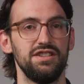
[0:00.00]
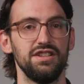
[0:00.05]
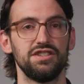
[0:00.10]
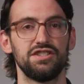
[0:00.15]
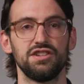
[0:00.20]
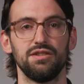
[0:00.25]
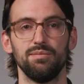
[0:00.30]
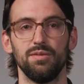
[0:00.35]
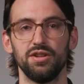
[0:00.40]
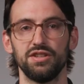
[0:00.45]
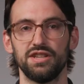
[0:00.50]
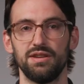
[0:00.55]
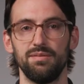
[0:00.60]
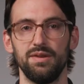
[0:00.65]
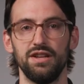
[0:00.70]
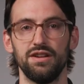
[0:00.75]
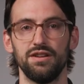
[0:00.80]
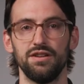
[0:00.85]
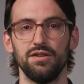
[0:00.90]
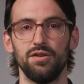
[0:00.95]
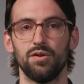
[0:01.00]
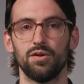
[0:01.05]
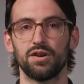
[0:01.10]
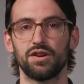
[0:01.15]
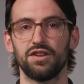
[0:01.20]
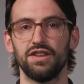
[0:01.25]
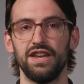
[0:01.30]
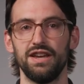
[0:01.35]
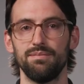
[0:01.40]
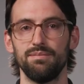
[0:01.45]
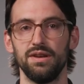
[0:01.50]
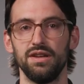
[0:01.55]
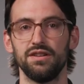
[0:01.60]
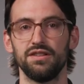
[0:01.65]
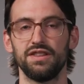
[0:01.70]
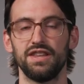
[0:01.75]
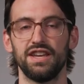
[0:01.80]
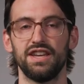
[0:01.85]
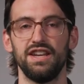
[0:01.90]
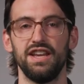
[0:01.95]
A digital multimeter or clamp
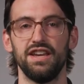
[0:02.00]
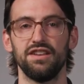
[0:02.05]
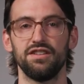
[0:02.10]
meter that can